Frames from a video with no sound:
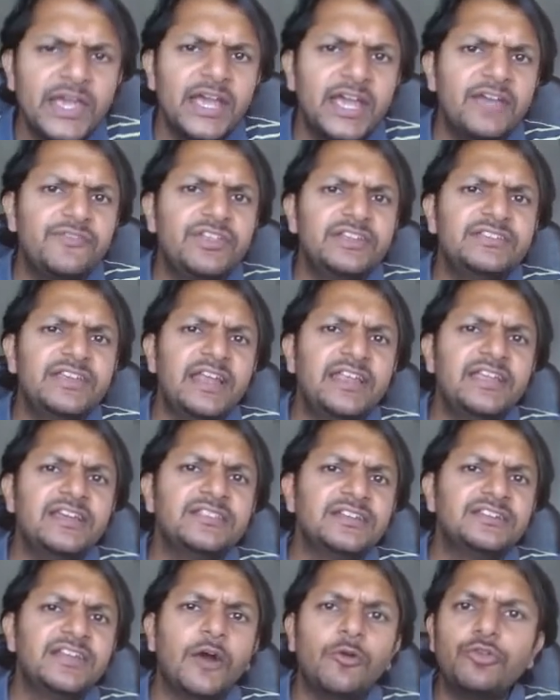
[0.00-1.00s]
If there is any
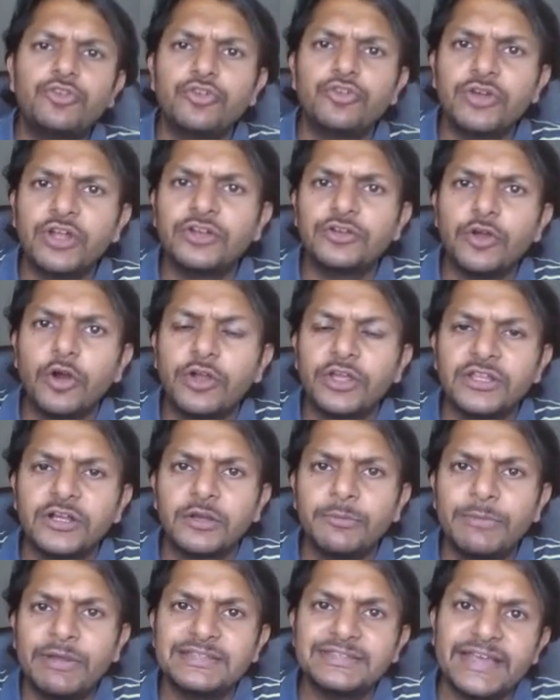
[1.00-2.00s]
other doubt, you can talk in the
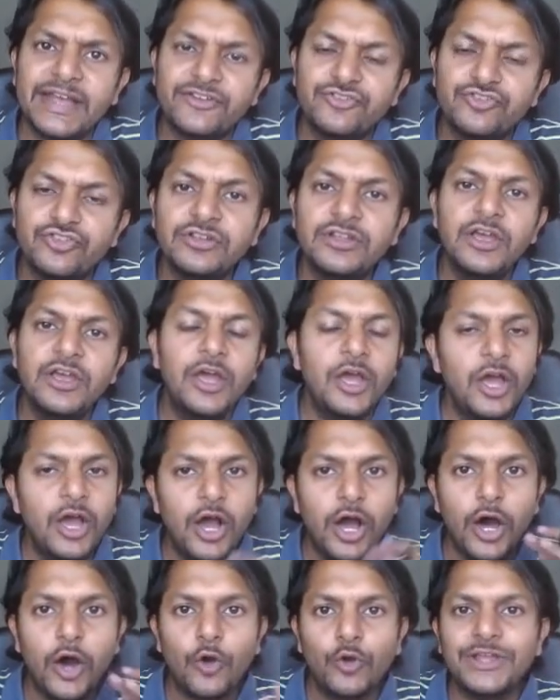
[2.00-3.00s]
comment section.
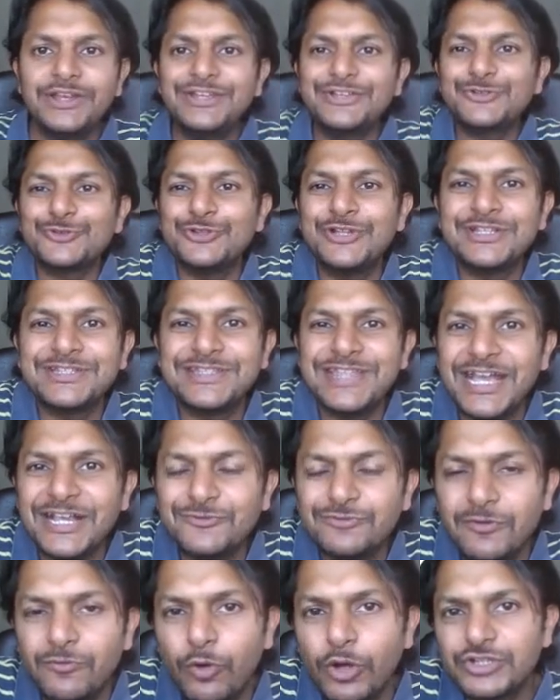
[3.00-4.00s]
Okay, dear students, thanks
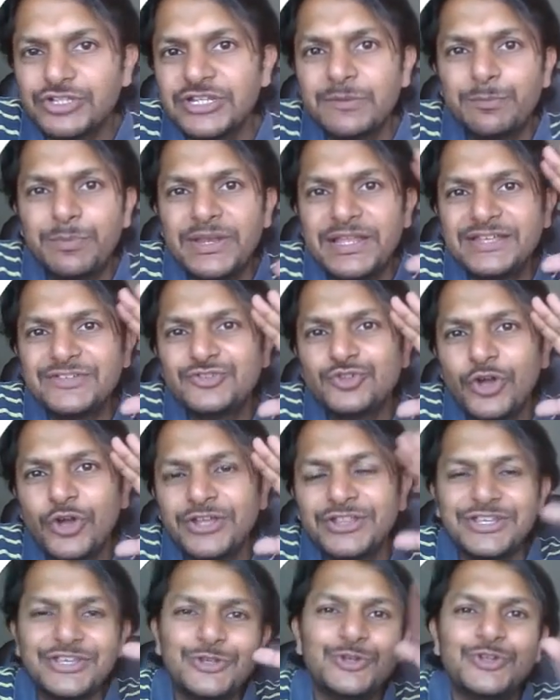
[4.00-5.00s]
for watching. Please
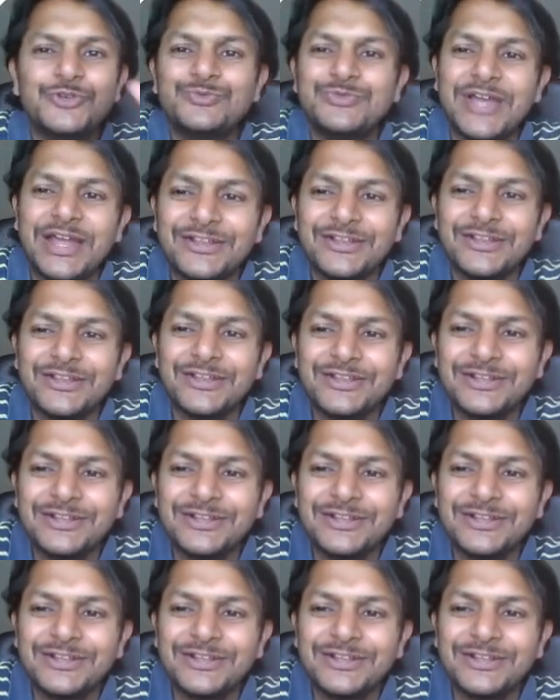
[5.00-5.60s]
join the YouTube channel.